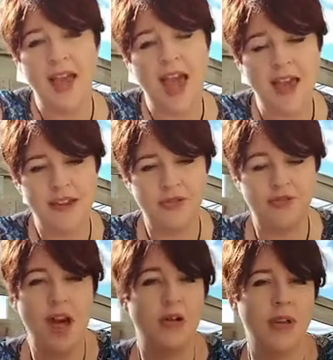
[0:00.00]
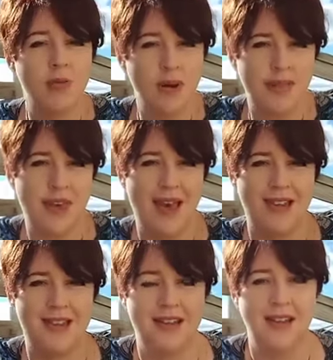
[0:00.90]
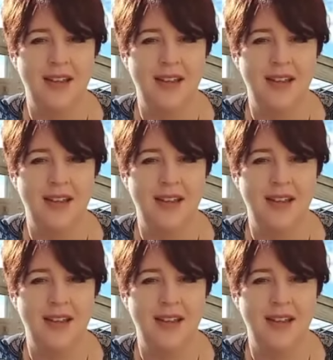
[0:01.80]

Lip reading: and flowing with that.